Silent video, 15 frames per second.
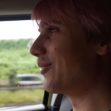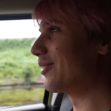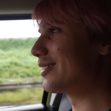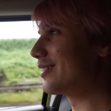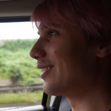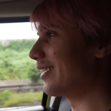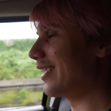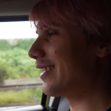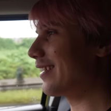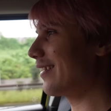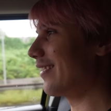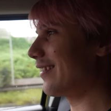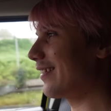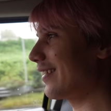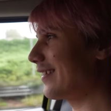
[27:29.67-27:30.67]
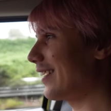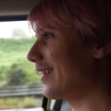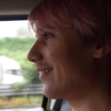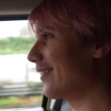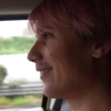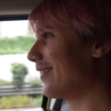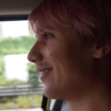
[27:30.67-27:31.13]
it was not. I did not think that
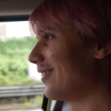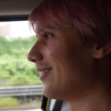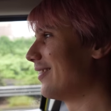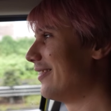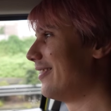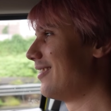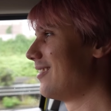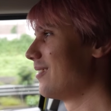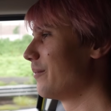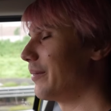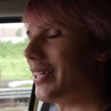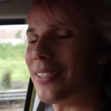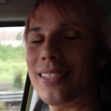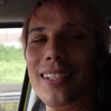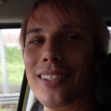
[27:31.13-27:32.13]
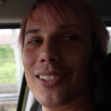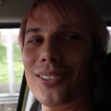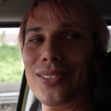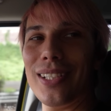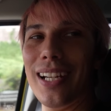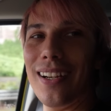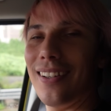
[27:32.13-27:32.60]
through at all. That's kind of cool
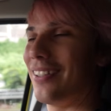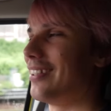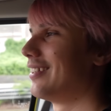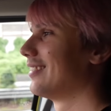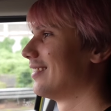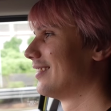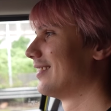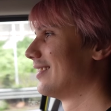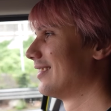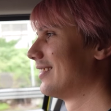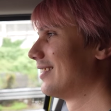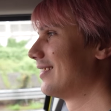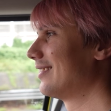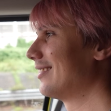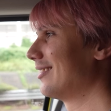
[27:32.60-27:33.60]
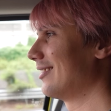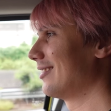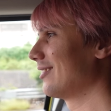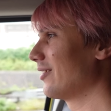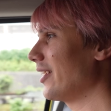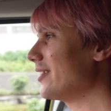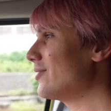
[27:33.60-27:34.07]
now. It is.
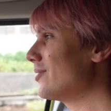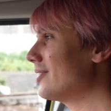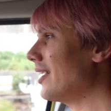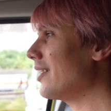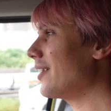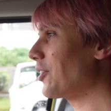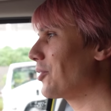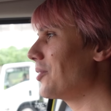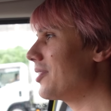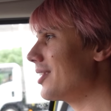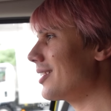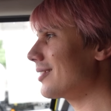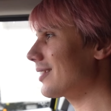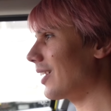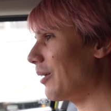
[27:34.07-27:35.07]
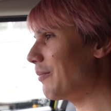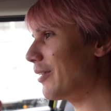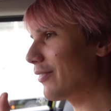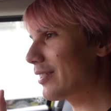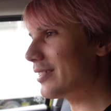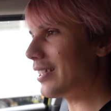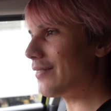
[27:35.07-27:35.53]
Uh, they do say that good things come
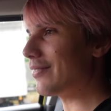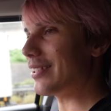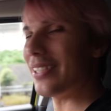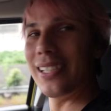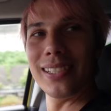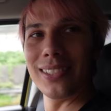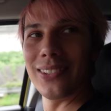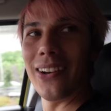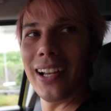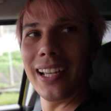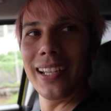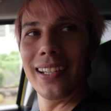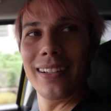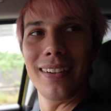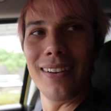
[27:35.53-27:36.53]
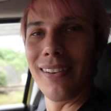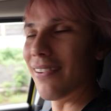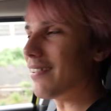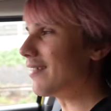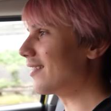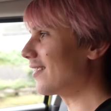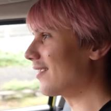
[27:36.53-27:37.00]
every seven years, right? Yes.
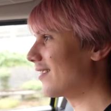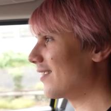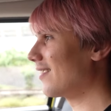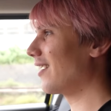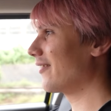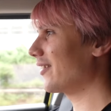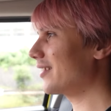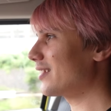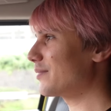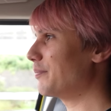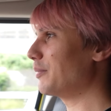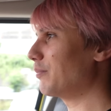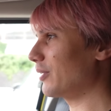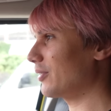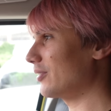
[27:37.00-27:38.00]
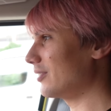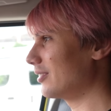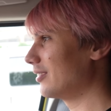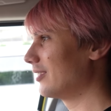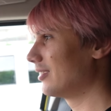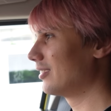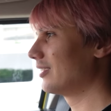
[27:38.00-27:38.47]
Uh, I think that's biblical.
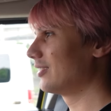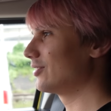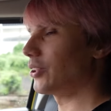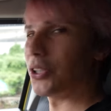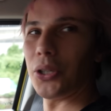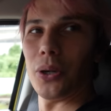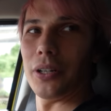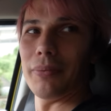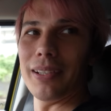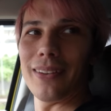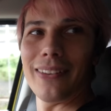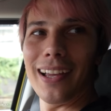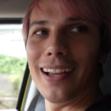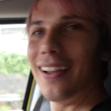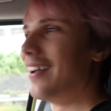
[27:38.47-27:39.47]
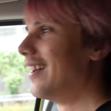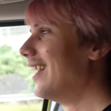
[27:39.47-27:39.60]
Don't quote me on that.